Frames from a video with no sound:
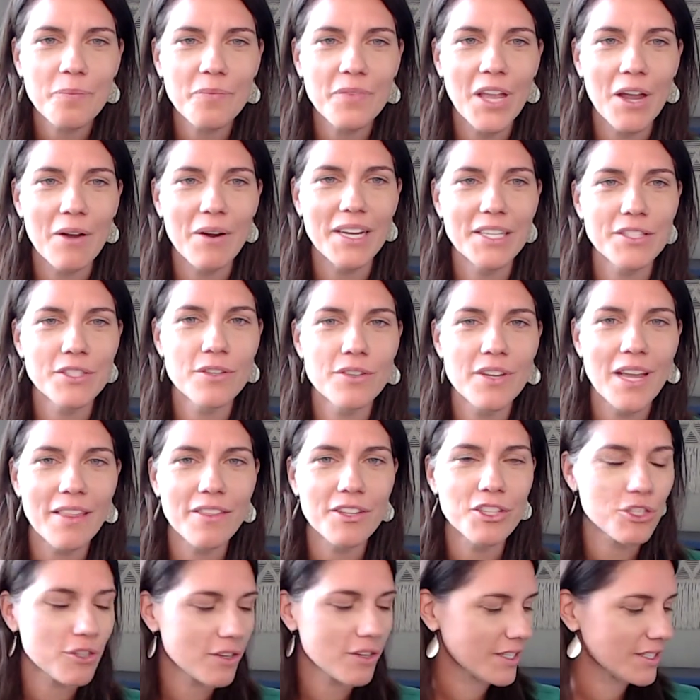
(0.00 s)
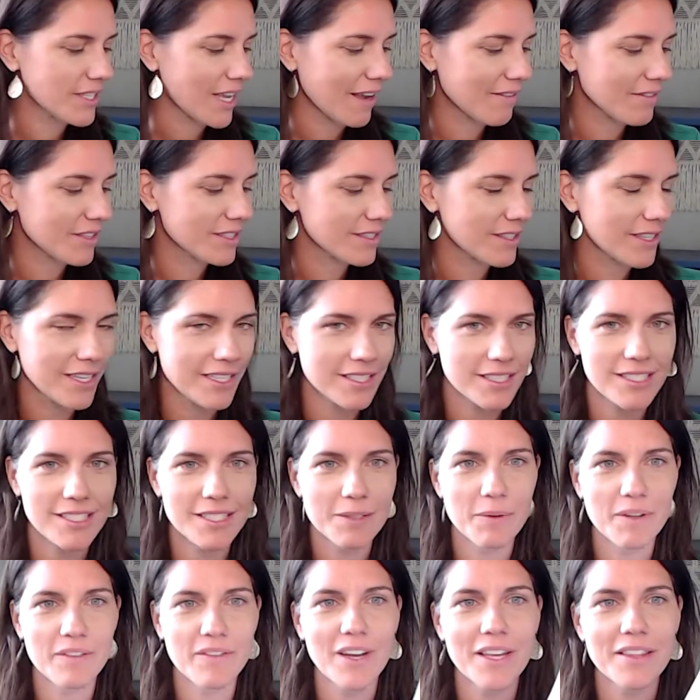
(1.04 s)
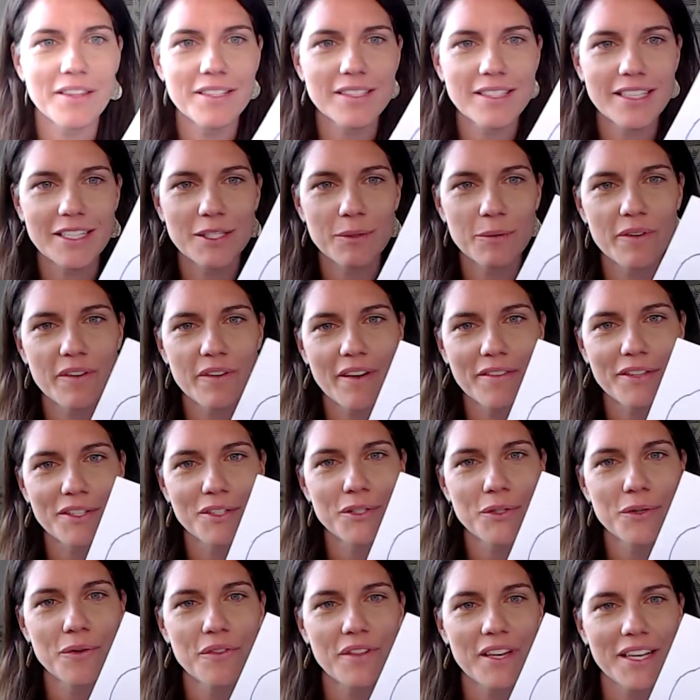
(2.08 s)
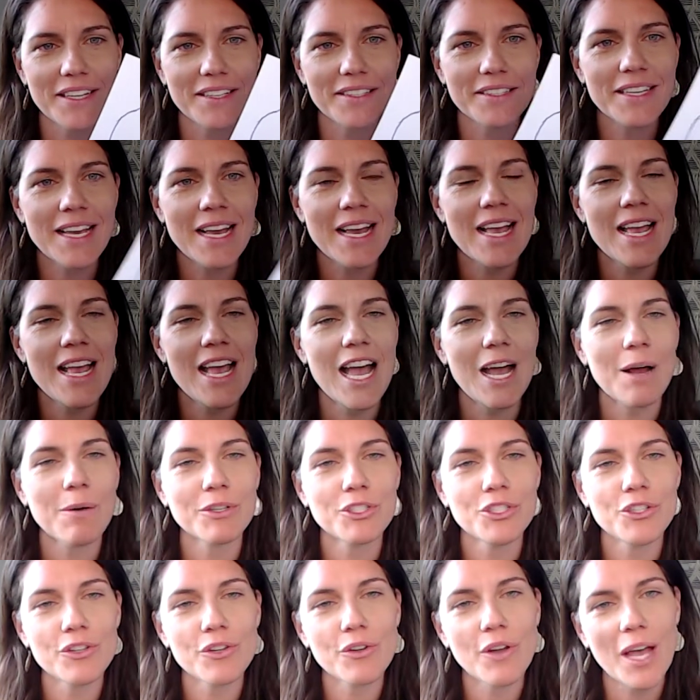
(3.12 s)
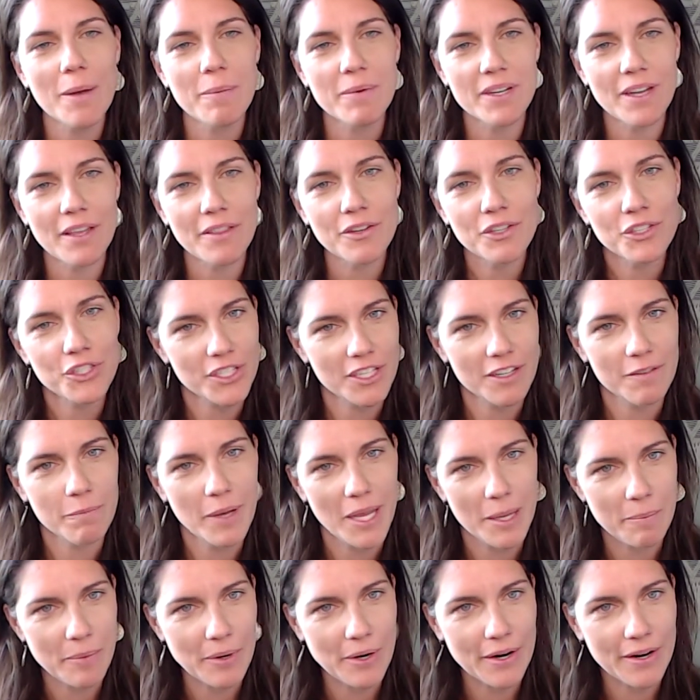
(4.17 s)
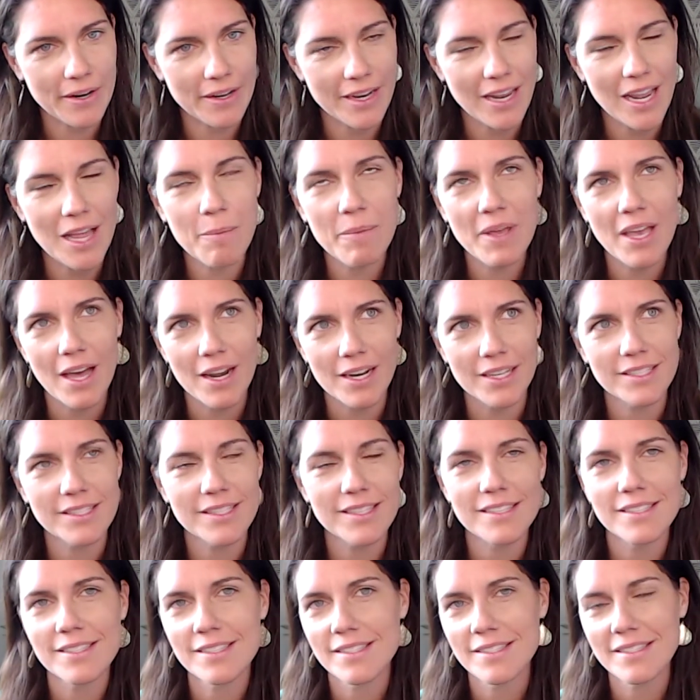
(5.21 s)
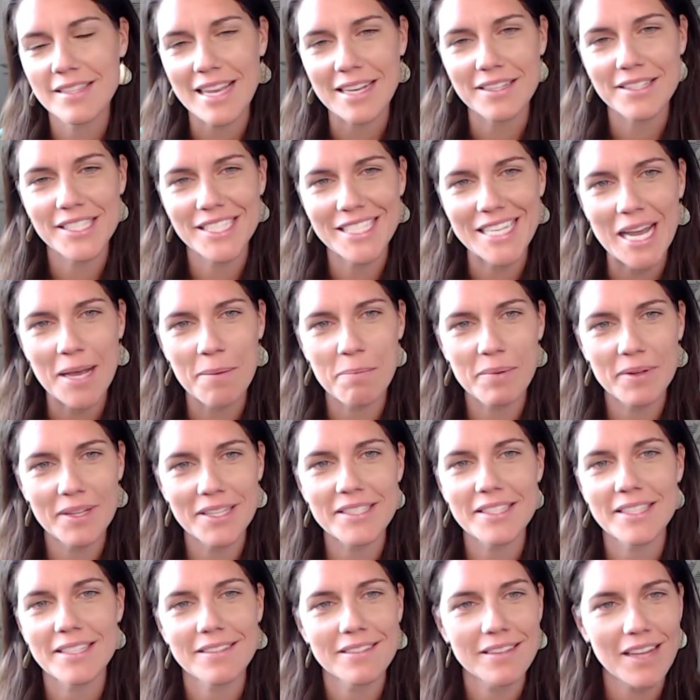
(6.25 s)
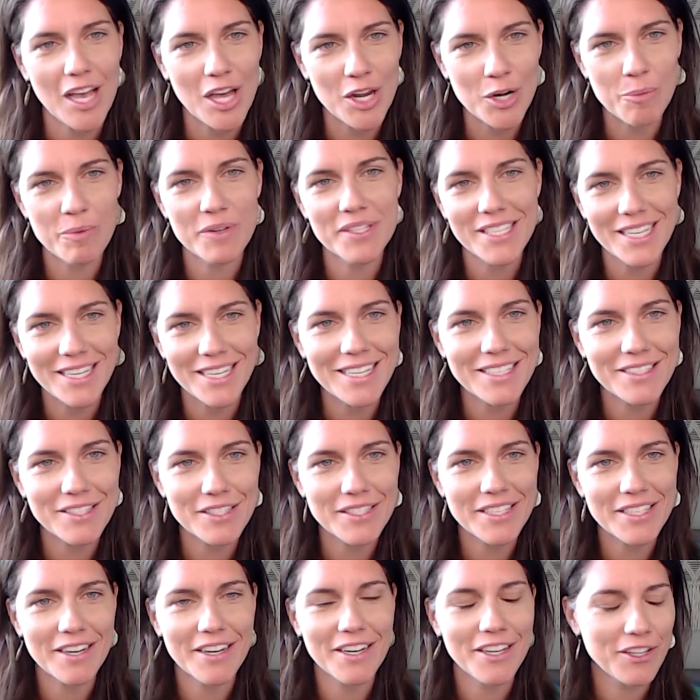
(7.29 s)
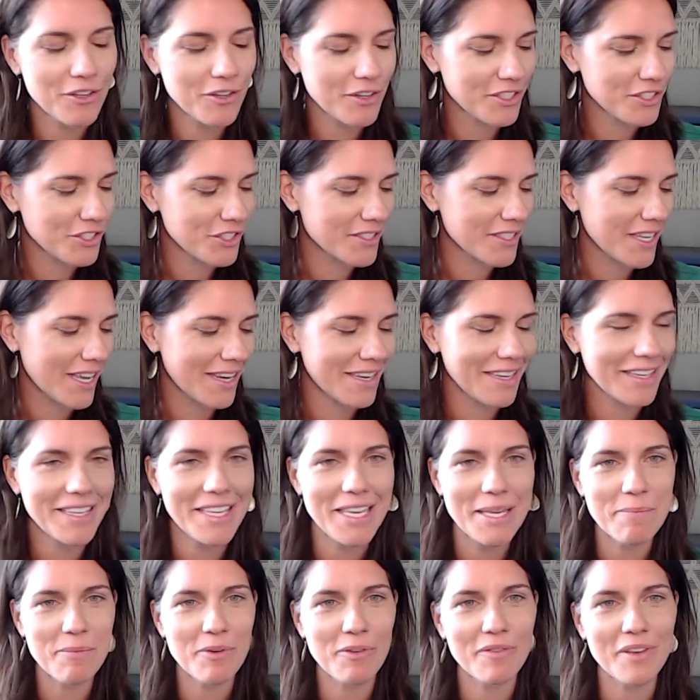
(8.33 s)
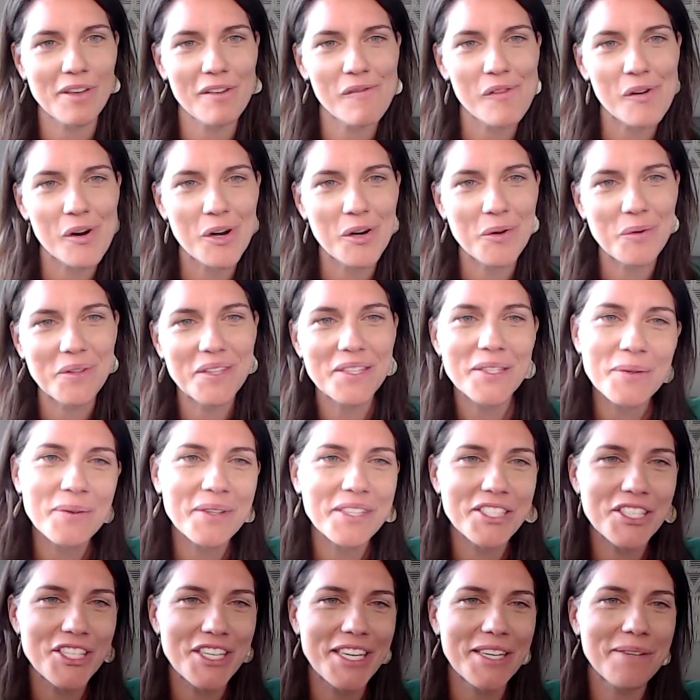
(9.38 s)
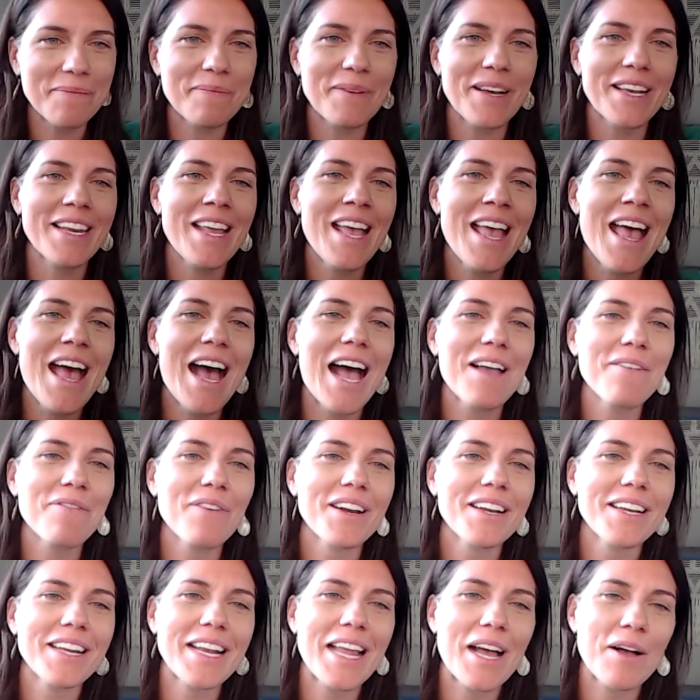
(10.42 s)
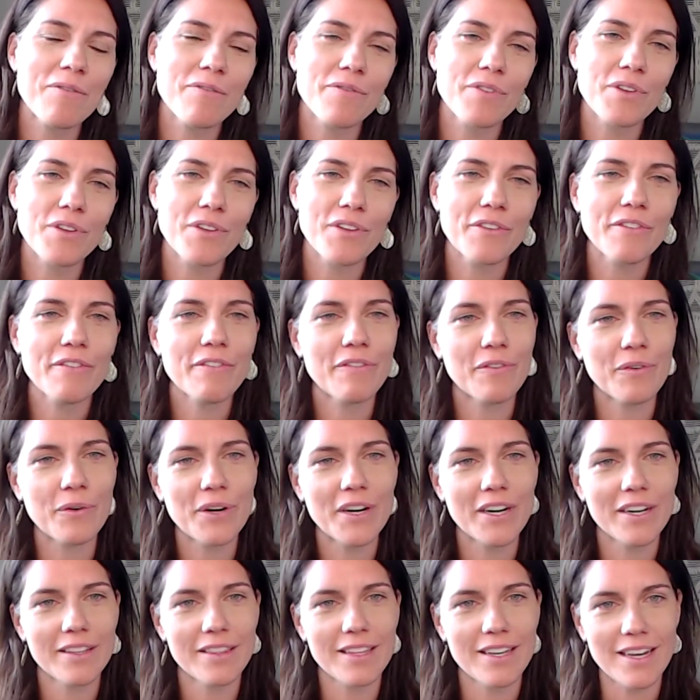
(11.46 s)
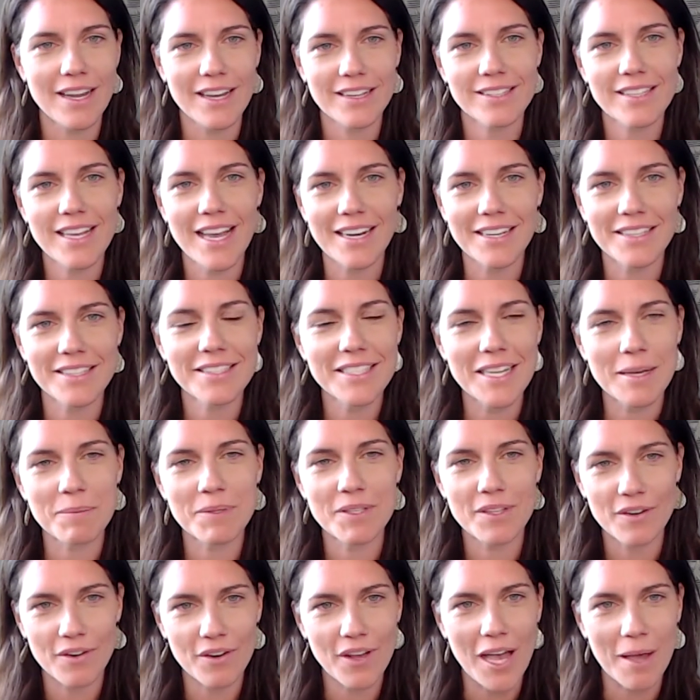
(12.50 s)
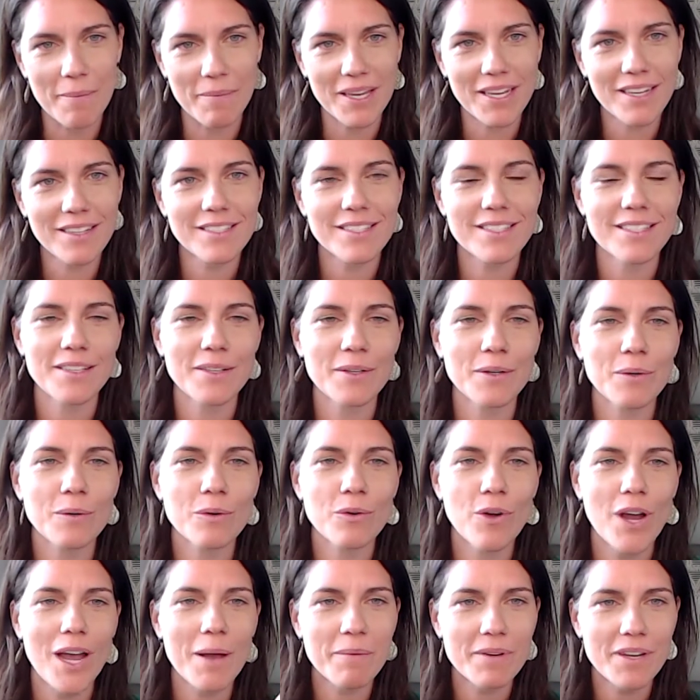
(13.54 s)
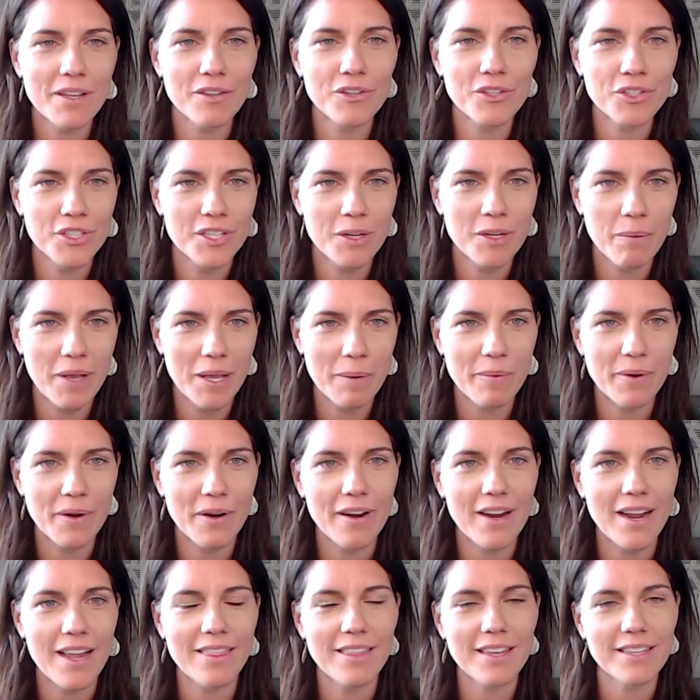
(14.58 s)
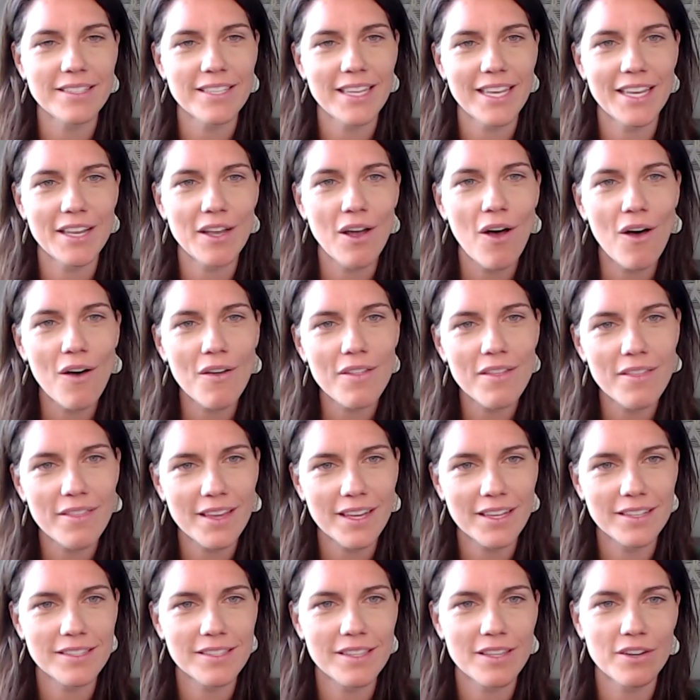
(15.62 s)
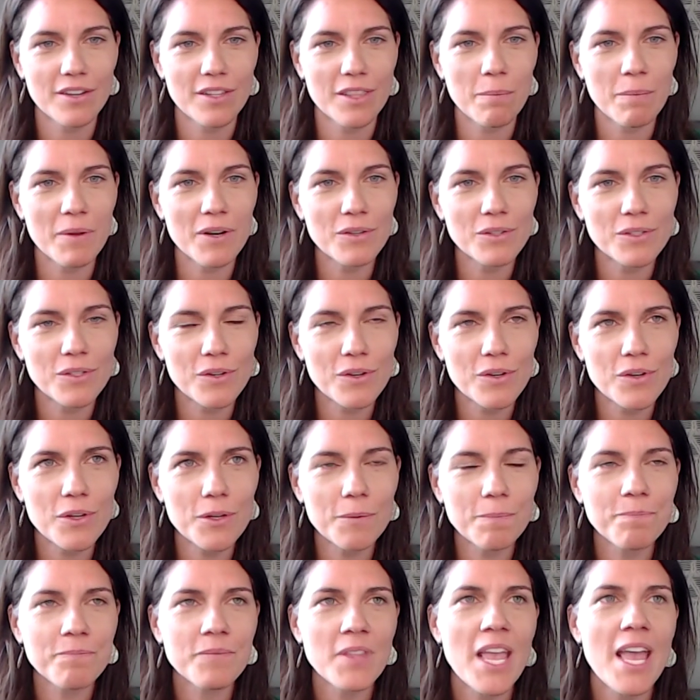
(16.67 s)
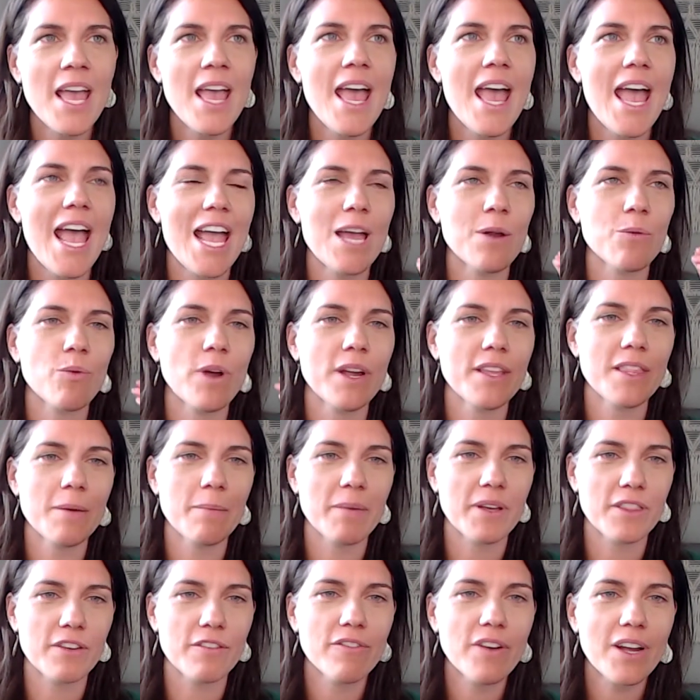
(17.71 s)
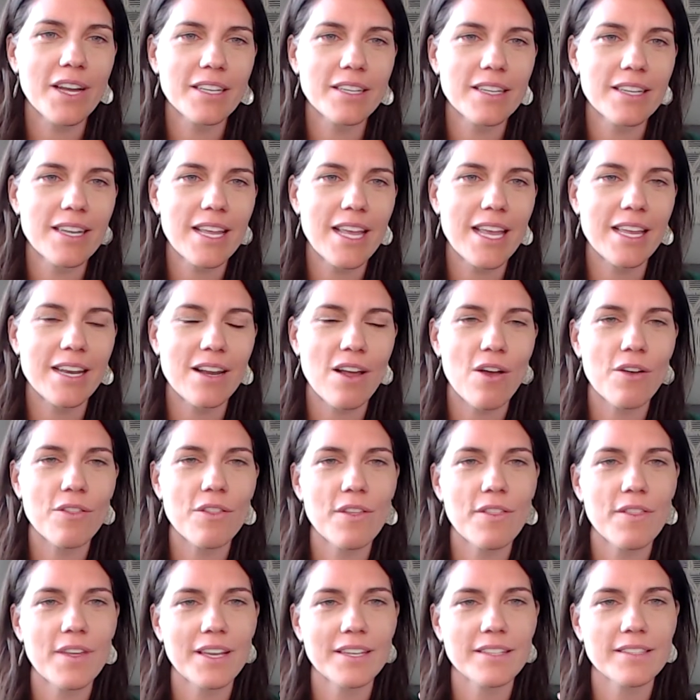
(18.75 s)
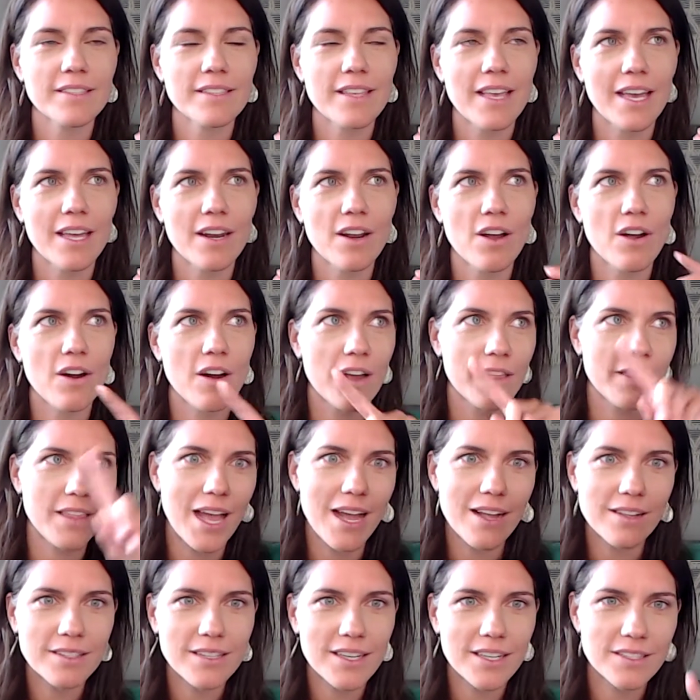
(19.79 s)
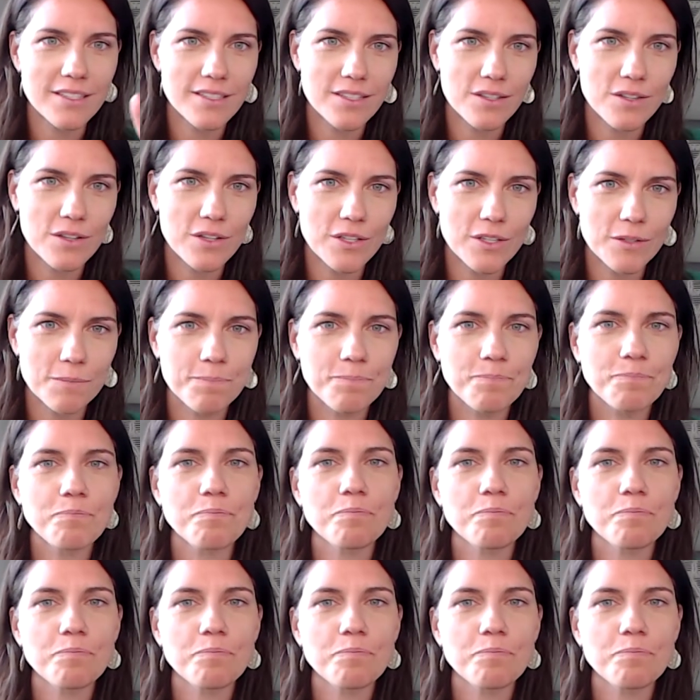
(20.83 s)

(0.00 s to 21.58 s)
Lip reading: All right, so now that you guys have this list, we've got these 2 things, I want you to grab another sheet of paper. And I'll be honest, this next step isn't 100% necessary. You could just kind of keep moving forward with this one sheet, but I find it helpful for the next kind of steps that are coming to grab another sheet of paper and then take all the things that are in the middle circle and write them on the front, and all the things that are on the outside circle